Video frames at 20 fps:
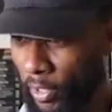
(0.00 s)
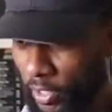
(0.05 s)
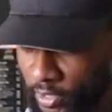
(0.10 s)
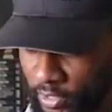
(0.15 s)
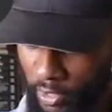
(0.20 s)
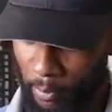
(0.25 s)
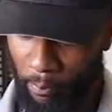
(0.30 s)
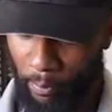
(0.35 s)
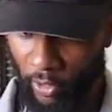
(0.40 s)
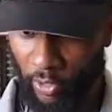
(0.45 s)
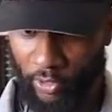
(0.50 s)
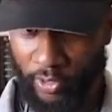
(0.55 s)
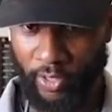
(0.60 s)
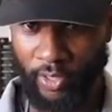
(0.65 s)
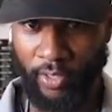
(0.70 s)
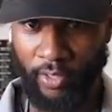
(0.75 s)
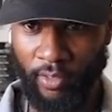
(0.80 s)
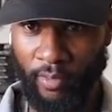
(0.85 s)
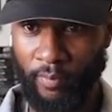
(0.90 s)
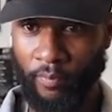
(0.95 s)
books the
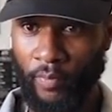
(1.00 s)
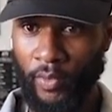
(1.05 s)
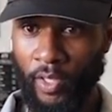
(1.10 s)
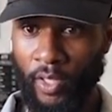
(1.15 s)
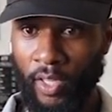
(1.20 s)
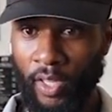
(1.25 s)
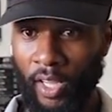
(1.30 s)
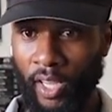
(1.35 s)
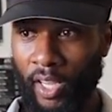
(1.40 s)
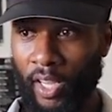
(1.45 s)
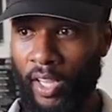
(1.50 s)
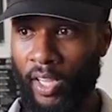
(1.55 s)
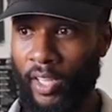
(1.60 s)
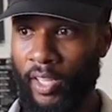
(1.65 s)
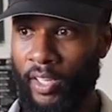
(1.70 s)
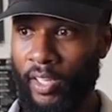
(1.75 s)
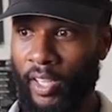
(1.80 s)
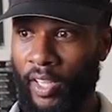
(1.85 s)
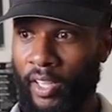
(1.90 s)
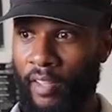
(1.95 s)
person
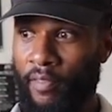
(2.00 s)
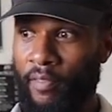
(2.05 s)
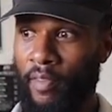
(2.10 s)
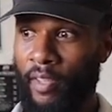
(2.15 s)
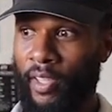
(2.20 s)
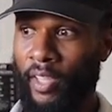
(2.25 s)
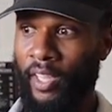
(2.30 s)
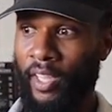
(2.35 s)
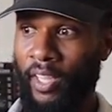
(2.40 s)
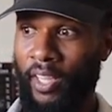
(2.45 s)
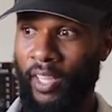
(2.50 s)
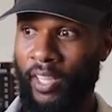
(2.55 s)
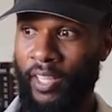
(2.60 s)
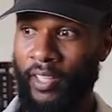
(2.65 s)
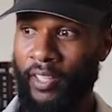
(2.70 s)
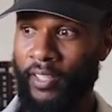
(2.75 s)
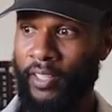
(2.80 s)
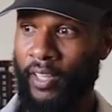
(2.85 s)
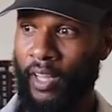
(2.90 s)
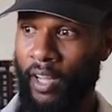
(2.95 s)
and
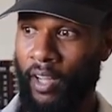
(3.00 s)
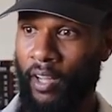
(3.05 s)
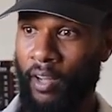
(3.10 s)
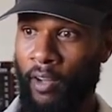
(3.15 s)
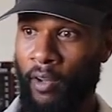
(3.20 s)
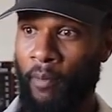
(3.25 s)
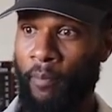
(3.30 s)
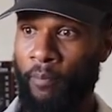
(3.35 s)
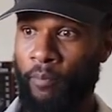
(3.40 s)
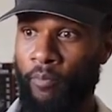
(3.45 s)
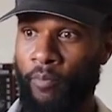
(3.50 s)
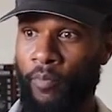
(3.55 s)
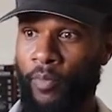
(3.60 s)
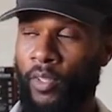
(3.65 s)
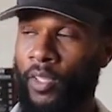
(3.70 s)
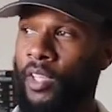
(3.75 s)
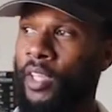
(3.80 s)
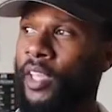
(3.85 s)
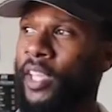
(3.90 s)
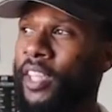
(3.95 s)
in
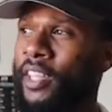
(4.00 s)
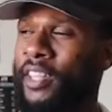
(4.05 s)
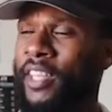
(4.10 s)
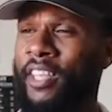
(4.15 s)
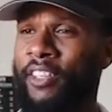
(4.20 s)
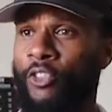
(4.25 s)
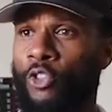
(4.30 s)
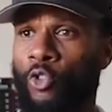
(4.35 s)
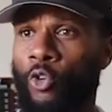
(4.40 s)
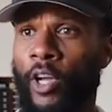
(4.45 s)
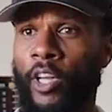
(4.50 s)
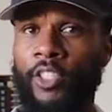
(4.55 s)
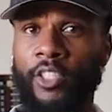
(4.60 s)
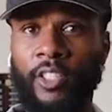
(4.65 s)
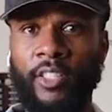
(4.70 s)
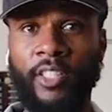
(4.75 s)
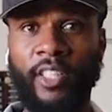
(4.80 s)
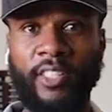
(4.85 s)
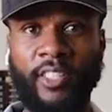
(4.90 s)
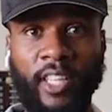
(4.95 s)
the
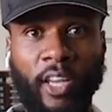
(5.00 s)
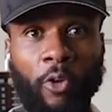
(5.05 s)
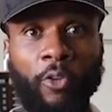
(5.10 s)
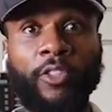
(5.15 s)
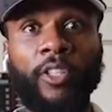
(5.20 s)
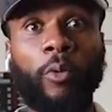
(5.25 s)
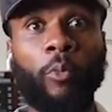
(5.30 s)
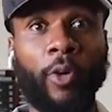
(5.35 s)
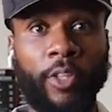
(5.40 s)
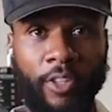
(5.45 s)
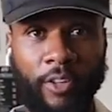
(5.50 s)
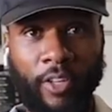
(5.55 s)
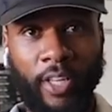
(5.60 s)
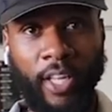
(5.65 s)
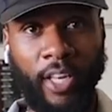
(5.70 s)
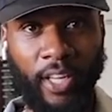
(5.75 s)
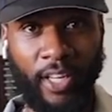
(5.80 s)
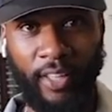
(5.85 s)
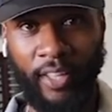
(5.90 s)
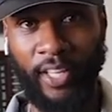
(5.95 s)
instructions, it tells them what they're
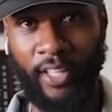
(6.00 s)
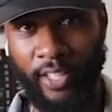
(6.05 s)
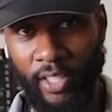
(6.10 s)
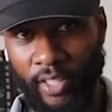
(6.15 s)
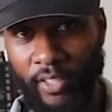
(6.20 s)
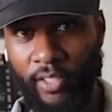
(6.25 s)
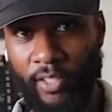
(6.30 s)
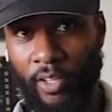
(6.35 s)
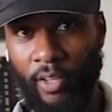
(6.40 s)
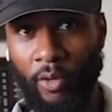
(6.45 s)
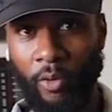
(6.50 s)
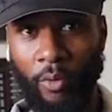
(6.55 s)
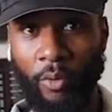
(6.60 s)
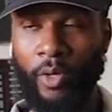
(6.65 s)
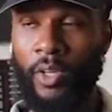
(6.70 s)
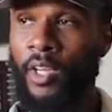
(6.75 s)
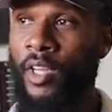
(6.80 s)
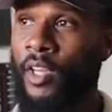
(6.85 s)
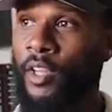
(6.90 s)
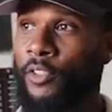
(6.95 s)
getting in that detail.
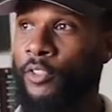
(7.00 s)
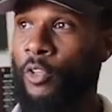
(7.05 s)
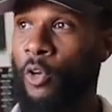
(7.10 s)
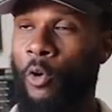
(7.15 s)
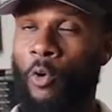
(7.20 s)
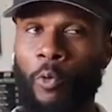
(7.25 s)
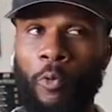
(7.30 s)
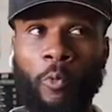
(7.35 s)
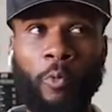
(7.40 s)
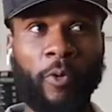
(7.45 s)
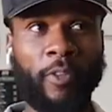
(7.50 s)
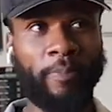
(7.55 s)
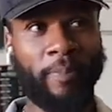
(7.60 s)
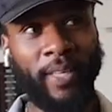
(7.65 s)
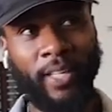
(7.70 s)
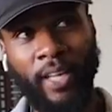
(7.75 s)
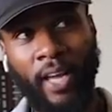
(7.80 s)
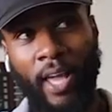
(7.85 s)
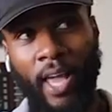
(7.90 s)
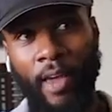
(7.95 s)
So with
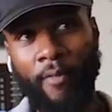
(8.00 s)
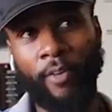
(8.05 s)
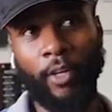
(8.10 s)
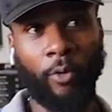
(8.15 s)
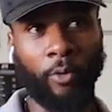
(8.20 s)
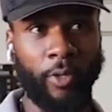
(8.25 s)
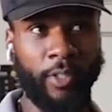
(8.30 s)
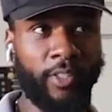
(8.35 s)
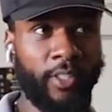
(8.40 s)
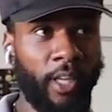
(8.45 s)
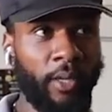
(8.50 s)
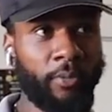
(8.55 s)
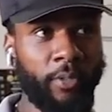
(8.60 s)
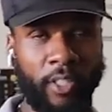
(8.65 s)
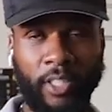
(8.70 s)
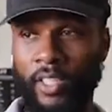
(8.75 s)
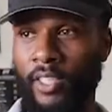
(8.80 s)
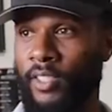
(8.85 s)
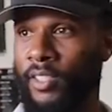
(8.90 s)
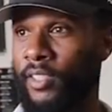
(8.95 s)
me not having a
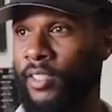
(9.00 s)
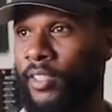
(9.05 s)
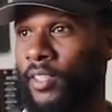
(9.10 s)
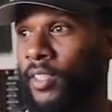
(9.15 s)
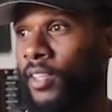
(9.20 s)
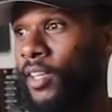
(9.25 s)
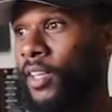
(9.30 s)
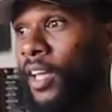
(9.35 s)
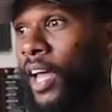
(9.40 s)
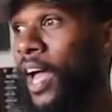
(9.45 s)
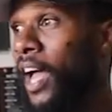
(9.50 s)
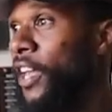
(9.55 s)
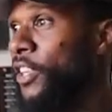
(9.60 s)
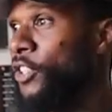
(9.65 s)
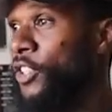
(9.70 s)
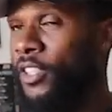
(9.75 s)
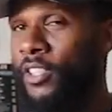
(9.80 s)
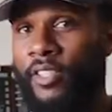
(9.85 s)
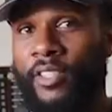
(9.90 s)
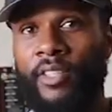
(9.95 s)
receptionist,
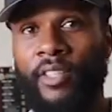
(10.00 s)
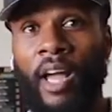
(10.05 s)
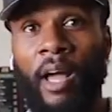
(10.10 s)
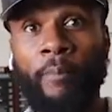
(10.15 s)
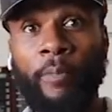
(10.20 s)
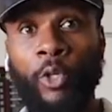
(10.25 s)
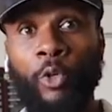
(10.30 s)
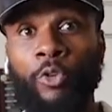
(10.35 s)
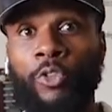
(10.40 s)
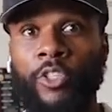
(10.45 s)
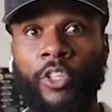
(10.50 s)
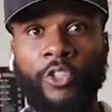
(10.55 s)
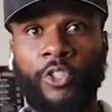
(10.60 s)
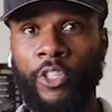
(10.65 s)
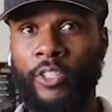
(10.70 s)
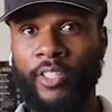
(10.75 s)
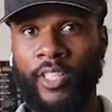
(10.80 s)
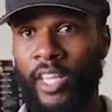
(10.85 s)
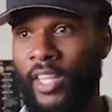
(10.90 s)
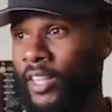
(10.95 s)
I'm used to
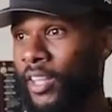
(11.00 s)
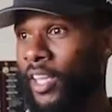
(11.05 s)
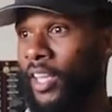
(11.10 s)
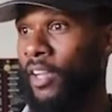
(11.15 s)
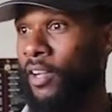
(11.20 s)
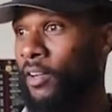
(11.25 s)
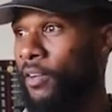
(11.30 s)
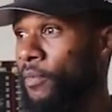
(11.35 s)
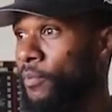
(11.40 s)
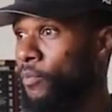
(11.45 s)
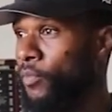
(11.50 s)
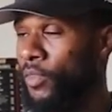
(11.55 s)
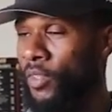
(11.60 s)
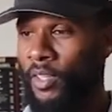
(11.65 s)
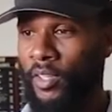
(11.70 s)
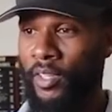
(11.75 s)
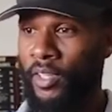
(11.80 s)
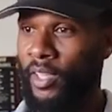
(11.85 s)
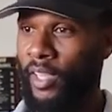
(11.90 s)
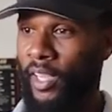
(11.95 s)
just getting there
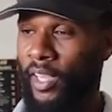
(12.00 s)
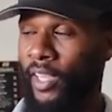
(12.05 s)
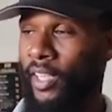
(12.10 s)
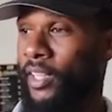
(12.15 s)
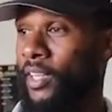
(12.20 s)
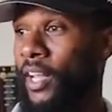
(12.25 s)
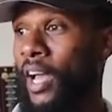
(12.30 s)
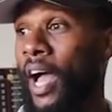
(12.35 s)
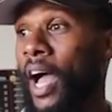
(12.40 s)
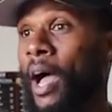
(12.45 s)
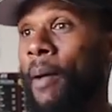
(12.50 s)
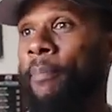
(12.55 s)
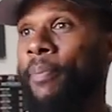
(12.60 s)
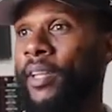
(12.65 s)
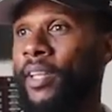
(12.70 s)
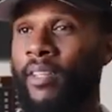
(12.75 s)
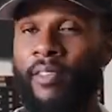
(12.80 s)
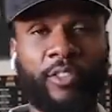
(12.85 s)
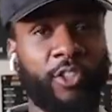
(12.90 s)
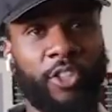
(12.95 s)
and
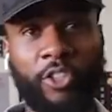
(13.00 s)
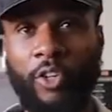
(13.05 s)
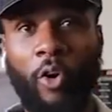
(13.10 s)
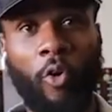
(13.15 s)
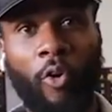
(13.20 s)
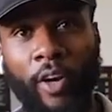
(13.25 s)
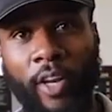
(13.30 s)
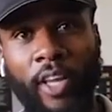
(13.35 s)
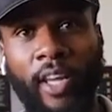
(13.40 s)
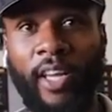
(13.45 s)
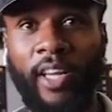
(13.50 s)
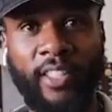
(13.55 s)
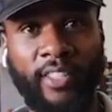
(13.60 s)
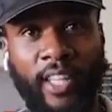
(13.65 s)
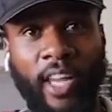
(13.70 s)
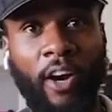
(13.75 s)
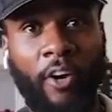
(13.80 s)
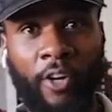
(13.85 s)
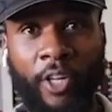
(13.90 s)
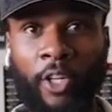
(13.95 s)
hopping, just going in,
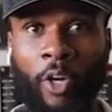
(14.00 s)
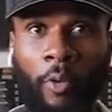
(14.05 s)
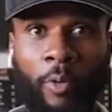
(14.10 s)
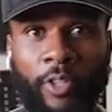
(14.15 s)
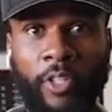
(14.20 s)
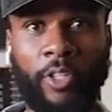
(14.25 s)
because they already know